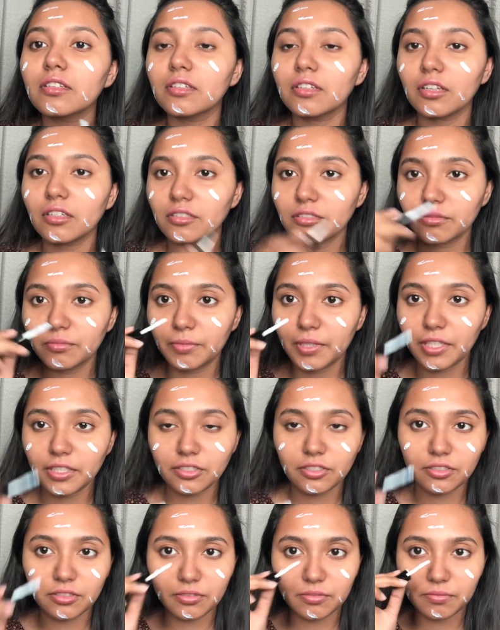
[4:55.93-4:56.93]
Not too much,
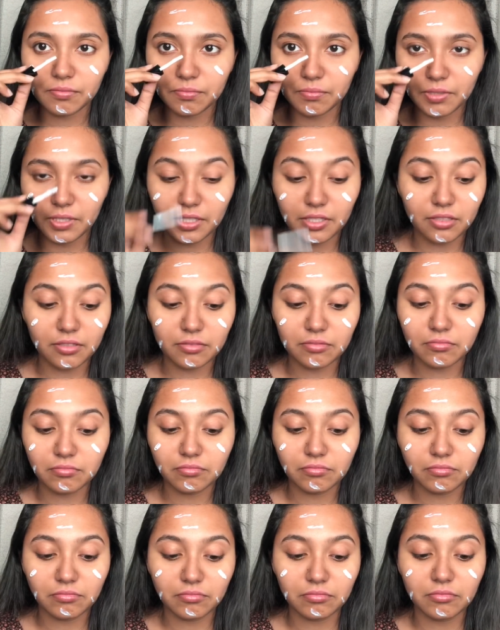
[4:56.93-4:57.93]
but
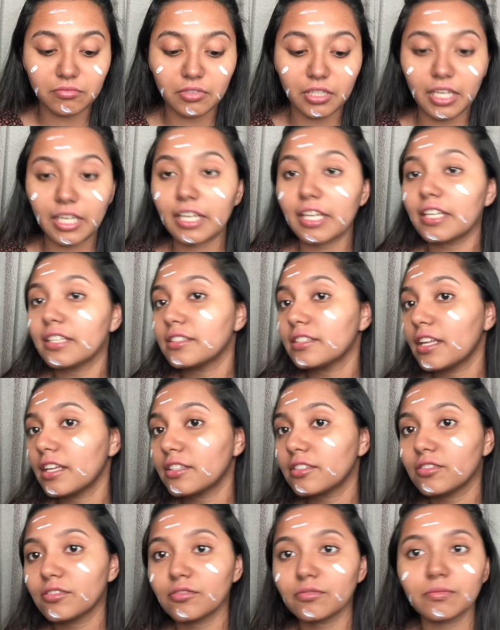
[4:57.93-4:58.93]
well, I guess
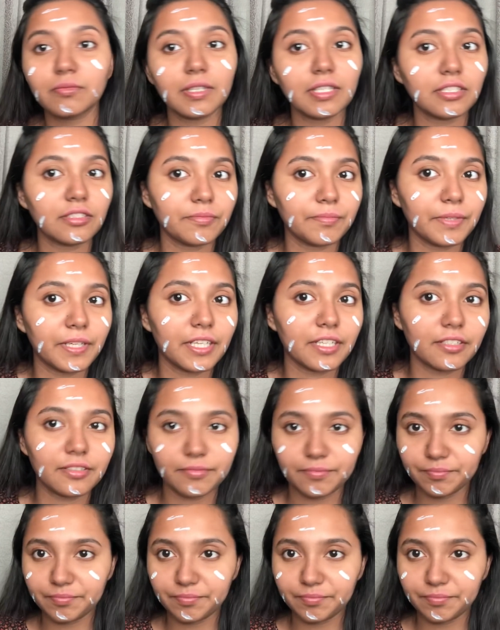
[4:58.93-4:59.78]
that's too much, but